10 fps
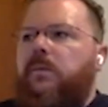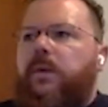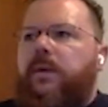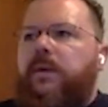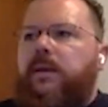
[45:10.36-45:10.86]

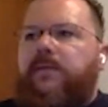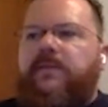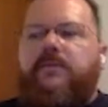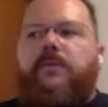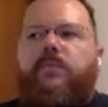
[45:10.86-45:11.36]
We
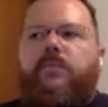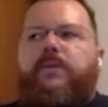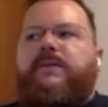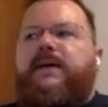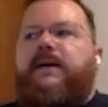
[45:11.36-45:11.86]
first of all
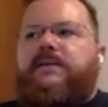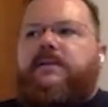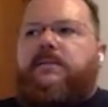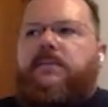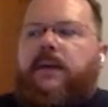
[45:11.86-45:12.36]
print out
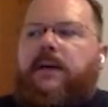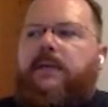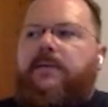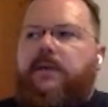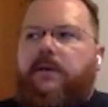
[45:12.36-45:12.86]

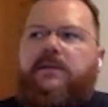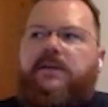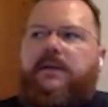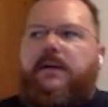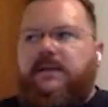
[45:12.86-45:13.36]
the Go
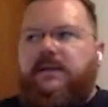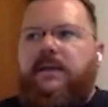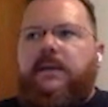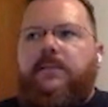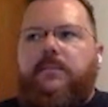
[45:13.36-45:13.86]
routine
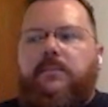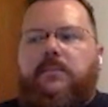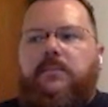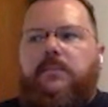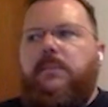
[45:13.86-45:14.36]
ID
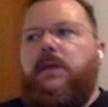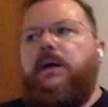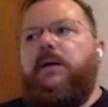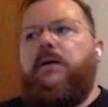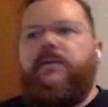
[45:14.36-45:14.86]

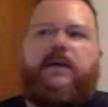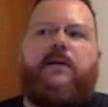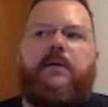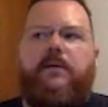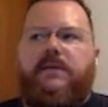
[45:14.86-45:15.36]
of the
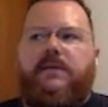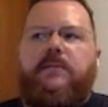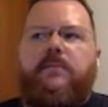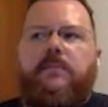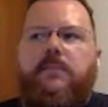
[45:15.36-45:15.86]
current Go routine.